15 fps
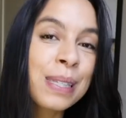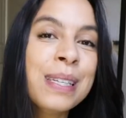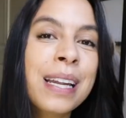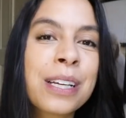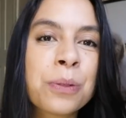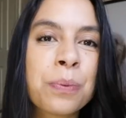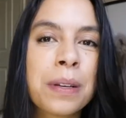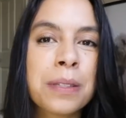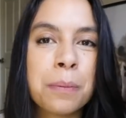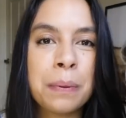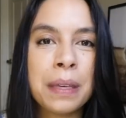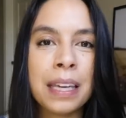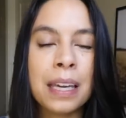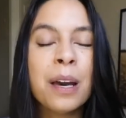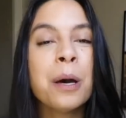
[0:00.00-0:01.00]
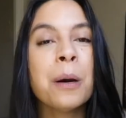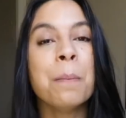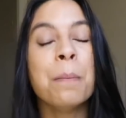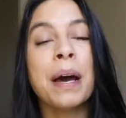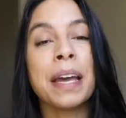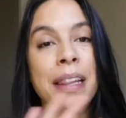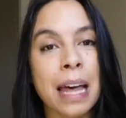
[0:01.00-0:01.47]
this next recipe,
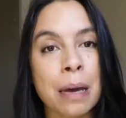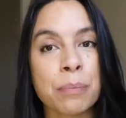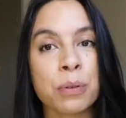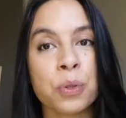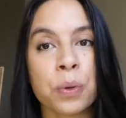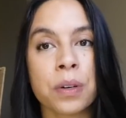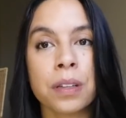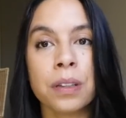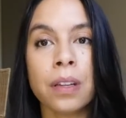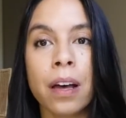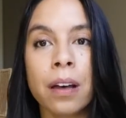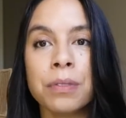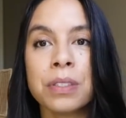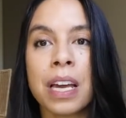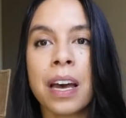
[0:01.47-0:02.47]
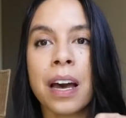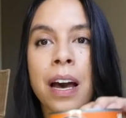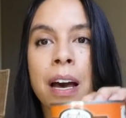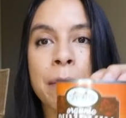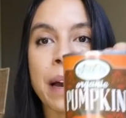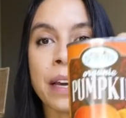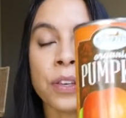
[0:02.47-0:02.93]
my Labrador loves.
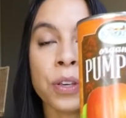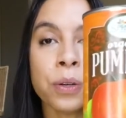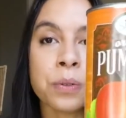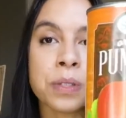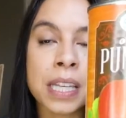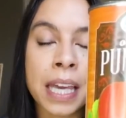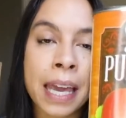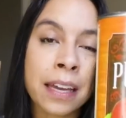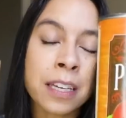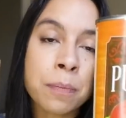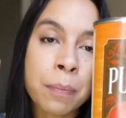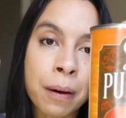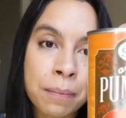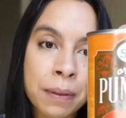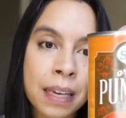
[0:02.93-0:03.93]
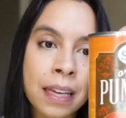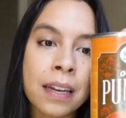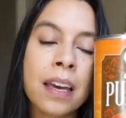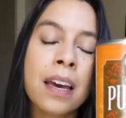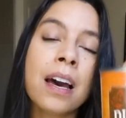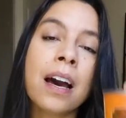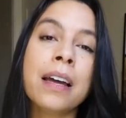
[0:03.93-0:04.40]
I use canned pumpkin.